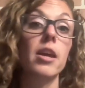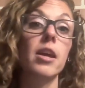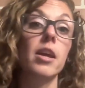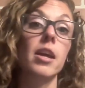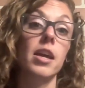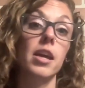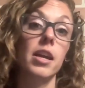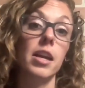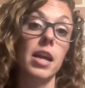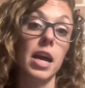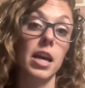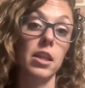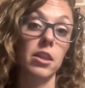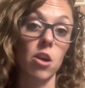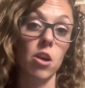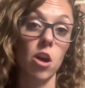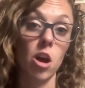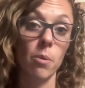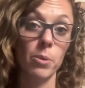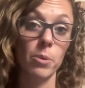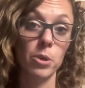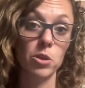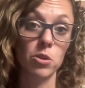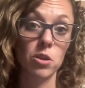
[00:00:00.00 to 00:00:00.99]
and had the
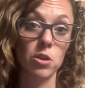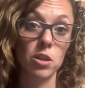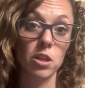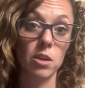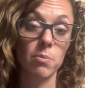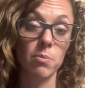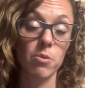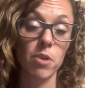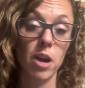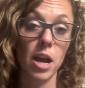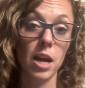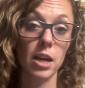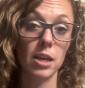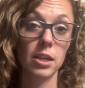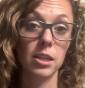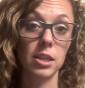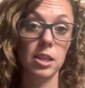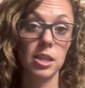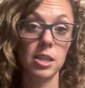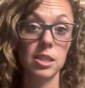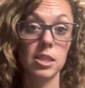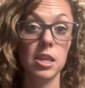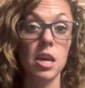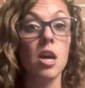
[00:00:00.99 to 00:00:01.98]
opportunity to
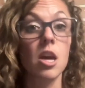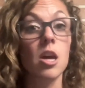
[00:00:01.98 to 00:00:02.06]
practice.